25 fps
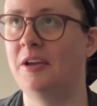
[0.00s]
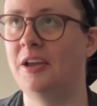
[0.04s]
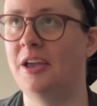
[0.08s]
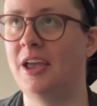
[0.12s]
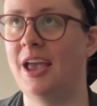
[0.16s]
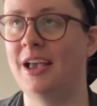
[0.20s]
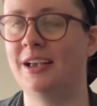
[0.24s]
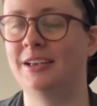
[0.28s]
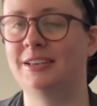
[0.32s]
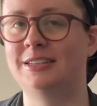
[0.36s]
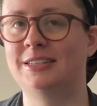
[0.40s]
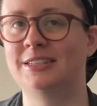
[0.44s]

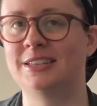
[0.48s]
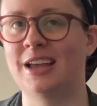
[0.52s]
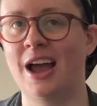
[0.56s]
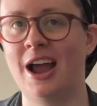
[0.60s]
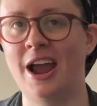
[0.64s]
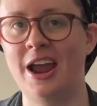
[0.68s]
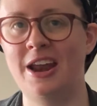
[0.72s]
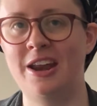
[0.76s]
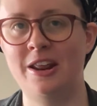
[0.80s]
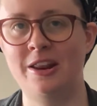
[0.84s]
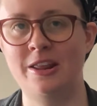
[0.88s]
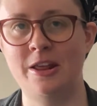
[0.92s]

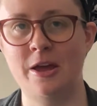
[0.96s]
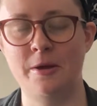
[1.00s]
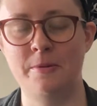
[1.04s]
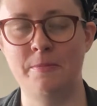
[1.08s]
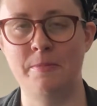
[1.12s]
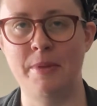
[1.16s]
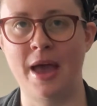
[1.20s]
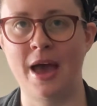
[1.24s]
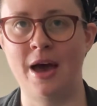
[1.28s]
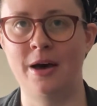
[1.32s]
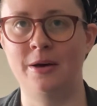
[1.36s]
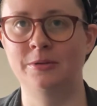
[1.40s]
excited
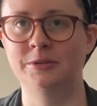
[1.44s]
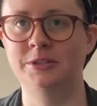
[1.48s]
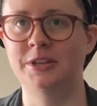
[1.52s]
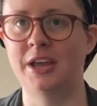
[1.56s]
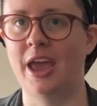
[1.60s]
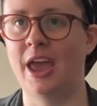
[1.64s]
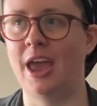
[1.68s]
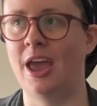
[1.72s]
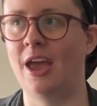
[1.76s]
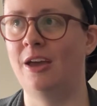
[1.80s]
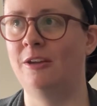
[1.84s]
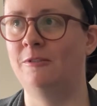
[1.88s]
about
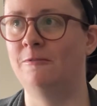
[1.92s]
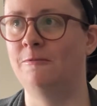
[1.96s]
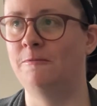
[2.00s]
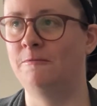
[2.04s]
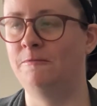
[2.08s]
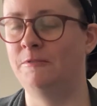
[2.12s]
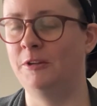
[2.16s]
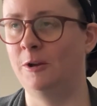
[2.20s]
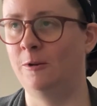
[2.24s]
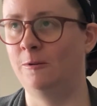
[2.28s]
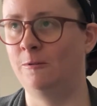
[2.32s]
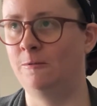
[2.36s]
and
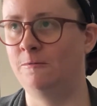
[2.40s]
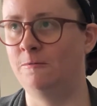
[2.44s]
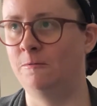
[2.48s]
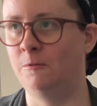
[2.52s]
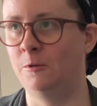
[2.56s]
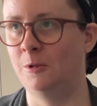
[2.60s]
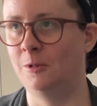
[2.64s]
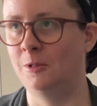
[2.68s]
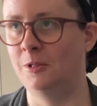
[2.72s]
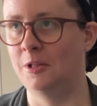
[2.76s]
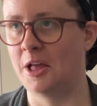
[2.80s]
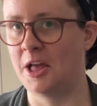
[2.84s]

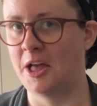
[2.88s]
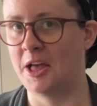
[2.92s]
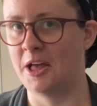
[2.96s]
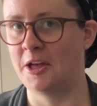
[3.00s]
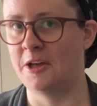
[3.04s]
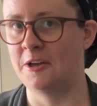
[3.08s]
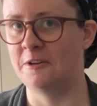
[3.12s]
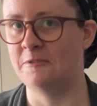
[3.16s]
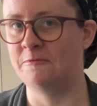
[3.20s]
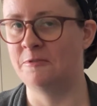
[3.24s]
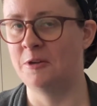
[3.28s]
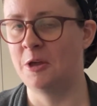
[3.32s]
fearful
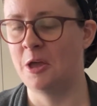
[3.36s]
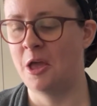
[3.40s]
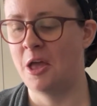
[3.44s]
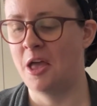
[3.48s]
of